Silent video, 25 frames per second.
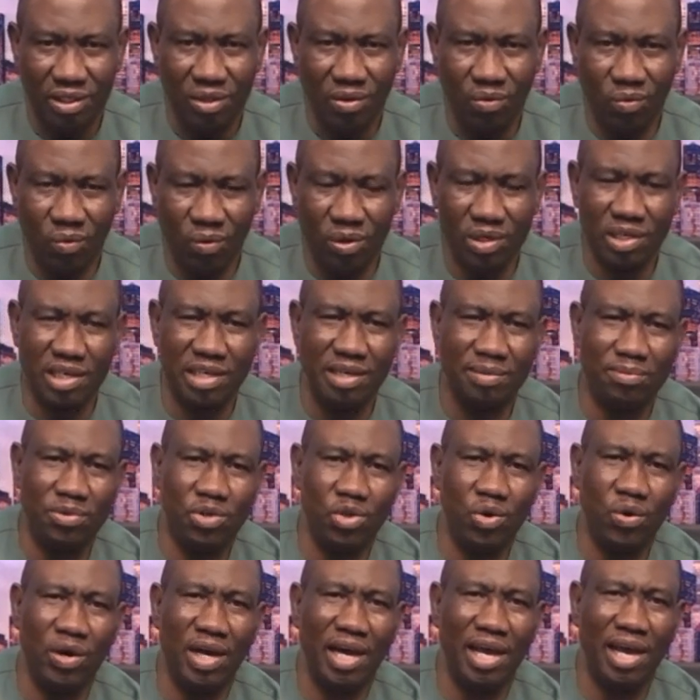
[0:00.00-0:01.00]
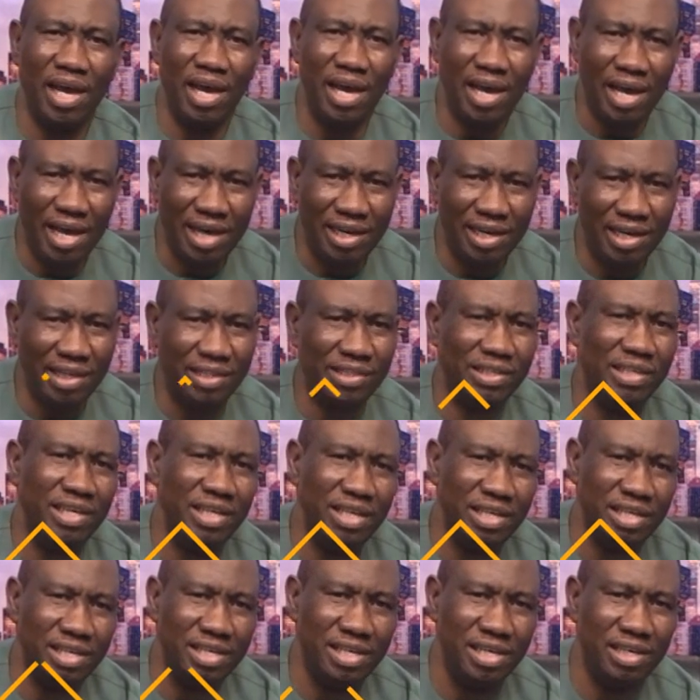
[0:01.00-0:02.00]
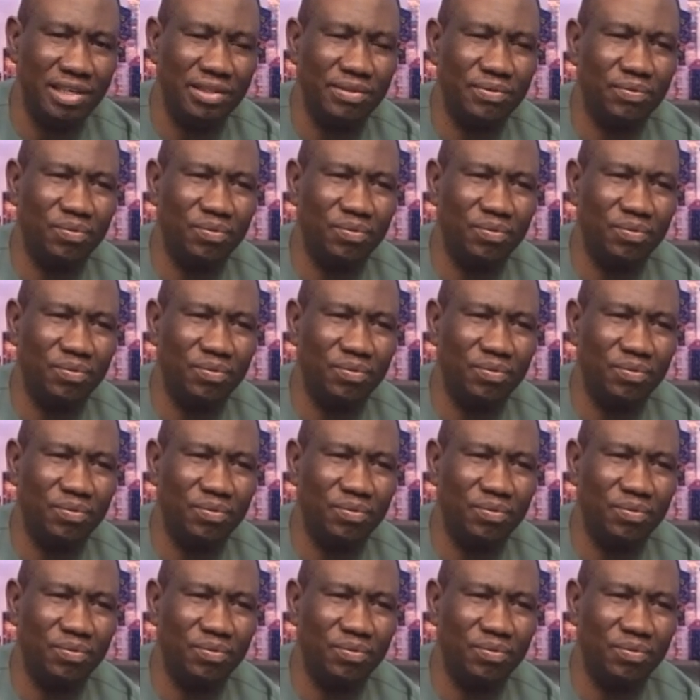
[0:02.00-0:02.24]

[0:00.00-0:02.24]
What keeps you ahead as a leader